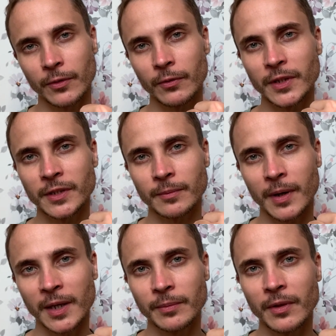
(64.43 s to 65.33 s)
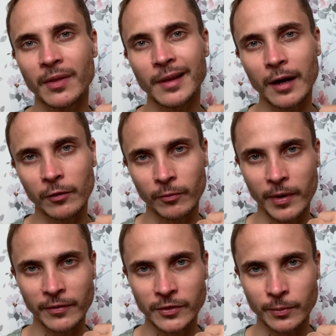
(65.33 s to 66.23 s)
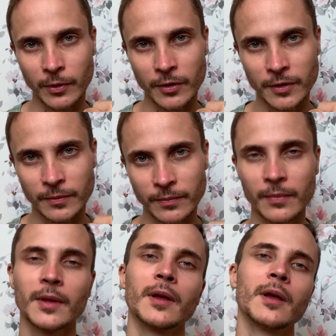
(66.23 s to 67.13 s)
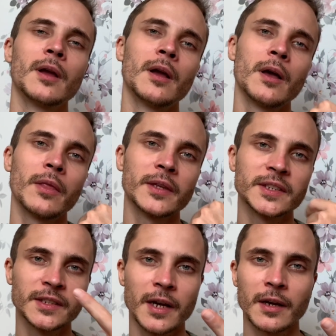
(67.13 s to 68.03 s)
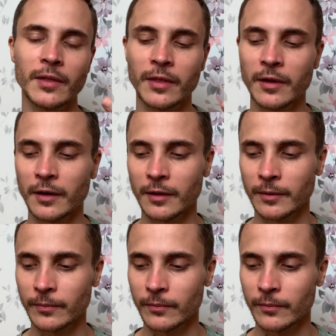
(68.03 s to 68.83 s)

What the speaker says: reason might be the lack of breath support. The second thing,